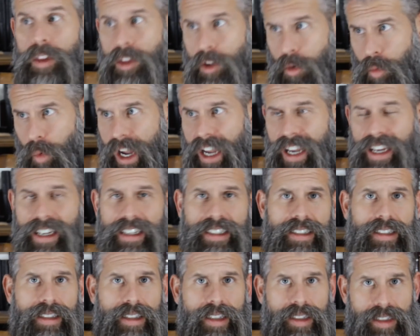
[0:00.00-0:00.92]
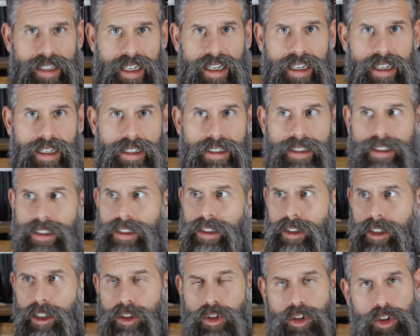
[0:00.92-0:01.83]
The ways, the deeds,
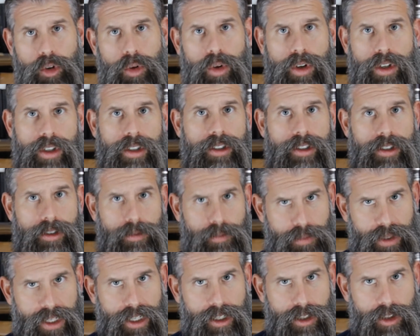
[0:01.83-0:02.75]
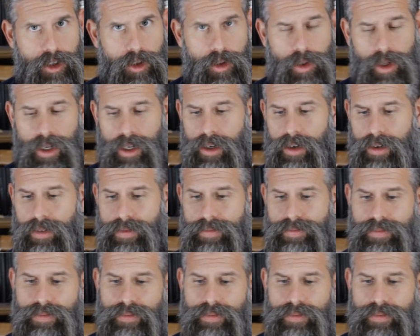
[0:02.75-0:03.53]
the doers, be a doer.